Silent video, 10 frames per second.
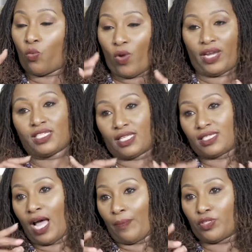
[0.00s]
when is
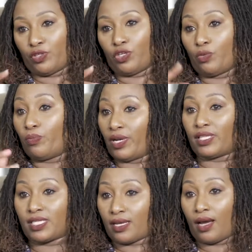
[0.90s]
this opportunity to bring
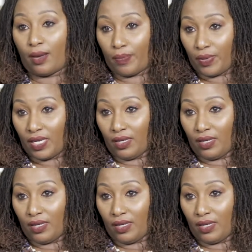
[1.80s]
this up?